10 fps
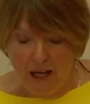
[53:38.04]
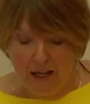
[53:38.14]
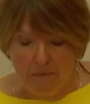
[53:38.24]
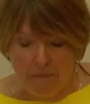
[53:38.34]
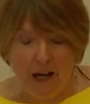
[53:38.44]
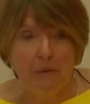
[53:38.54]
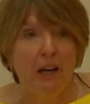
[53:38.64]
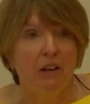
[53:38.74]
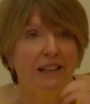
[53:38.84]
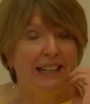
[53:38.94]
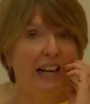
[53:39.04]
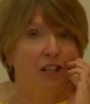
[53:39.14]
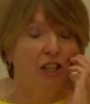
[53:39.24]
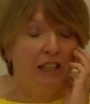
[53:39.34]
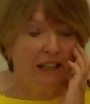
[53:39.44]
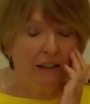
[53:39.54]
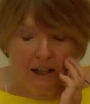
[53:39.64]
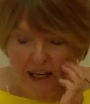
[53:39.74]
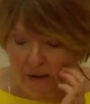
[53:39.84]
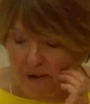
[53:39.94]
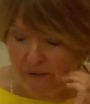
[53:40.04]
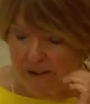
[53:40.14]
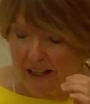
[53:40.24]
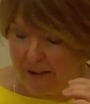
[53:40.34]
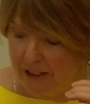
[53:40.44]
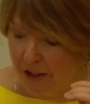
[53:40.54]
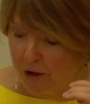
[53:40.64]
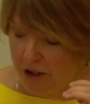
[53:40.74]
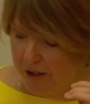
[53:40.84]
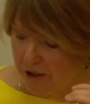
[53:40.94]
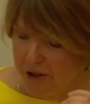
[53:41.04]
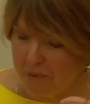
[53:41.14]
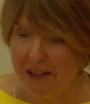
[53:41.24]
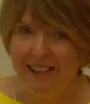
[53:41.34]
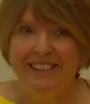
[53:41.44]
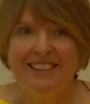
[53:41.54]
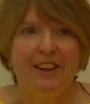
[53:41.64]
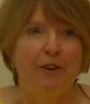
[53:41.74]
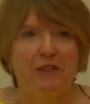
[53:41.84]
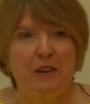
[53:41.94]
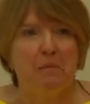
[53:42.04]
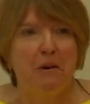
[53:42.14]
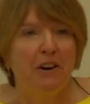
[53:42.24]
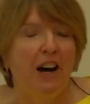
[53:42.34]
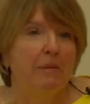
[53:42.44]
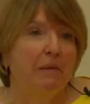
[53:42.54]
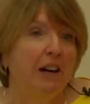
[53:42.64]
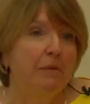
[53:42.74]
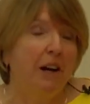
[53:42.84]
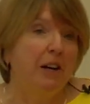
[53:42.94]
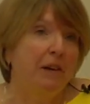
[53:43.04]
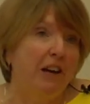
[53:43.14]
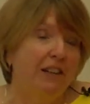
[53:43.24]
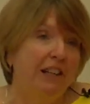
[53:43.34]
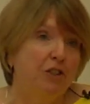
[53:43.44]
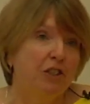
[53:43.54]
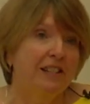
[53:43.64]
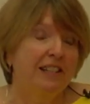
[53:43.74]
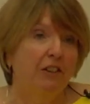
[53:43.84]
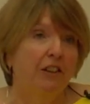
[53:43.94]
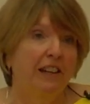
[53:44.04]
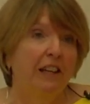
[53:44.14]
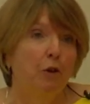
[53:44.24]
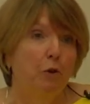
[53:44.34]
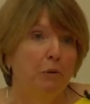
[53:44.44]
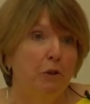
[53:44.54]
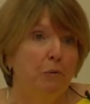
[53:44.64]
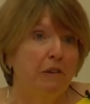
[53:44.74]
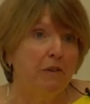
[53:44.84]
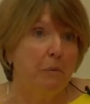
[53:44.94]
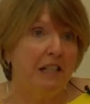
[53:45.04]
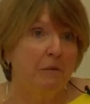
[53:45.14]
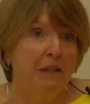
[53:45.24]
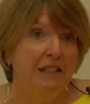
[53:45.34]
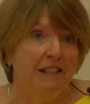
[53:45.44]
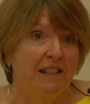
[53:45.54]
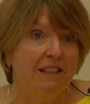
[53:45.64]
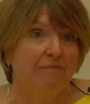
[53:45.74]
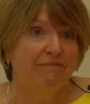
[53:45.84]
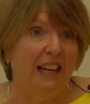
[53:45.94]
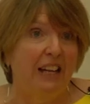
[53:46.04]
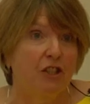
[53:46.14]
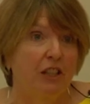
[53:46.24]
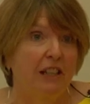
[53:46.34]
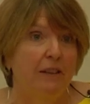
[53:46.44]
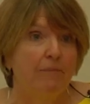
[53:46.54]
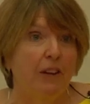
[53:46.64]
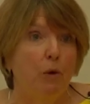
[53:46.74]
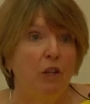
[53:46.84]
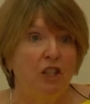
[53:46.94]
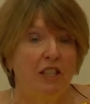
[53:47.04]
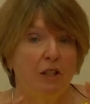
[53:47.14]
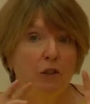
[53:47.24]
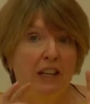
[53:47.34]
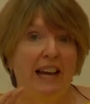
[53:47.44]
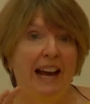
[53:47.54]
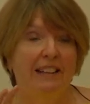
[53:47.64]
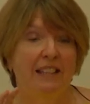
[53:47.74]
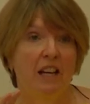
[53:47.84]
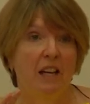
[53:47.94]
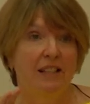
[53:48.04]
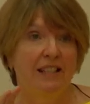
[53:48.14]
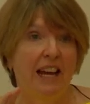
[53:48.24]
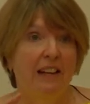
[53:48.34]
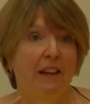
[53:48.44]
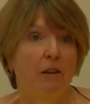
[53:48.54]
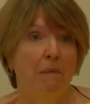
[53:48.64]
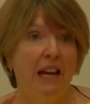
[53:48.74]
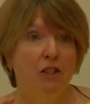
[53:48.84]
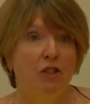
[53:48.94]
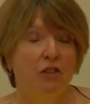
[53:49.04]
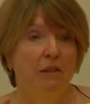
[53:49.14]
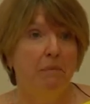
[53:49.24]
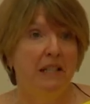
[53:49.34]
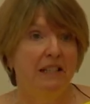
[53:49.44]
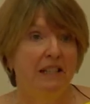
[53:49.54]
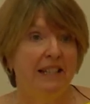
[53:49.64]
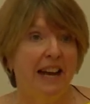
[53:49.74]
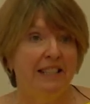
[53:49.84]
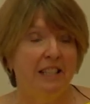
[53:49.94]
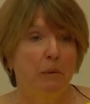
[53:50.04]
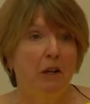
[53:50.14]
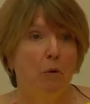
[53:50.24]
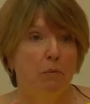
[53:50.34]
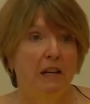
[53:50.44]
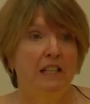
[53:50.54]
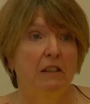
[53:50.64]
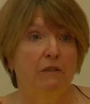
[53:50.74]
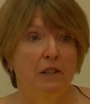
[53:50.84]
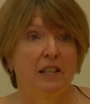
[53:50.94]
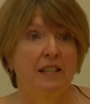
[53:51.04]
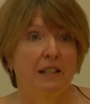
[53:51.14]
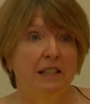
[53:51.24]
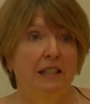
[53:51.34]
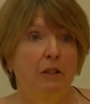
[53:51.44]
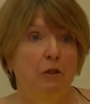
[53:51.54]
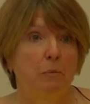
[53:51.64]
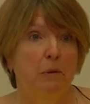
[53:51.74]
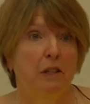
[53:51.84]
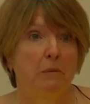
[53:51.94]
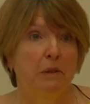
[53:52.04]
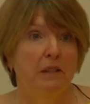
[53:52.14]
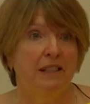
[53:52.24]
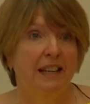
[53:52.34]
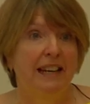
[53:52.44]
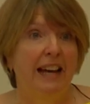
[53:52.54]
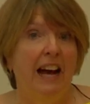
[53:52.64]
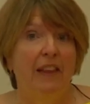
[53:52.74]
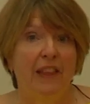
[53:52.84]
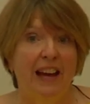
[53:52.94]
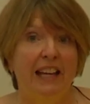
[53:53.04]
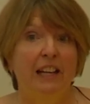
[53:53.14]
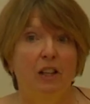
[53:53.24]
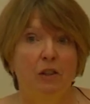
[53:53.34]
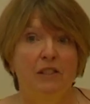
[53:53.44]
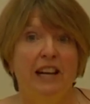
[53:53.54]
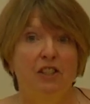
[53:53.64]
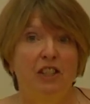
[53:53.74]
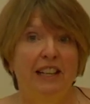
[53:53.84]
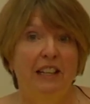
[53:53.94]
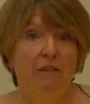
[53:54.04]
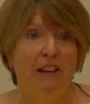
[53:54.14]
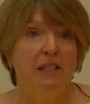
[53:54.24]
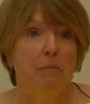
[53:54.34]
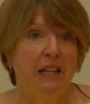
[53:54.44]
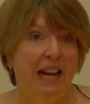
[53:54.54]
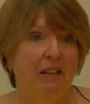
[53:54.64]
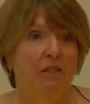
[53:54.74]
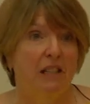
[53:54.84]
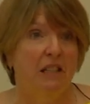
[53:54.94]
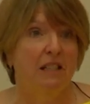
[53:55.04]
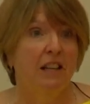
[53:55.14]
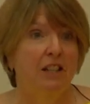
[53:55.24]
I'm currently actually, having lost my Oxfam pot, I'm currently a trustee on a thing called Blueprint for Better Business, actually, which is looking at saying that mainstream business has to be operating for a societally good purpose. And that includes actually getting investment houses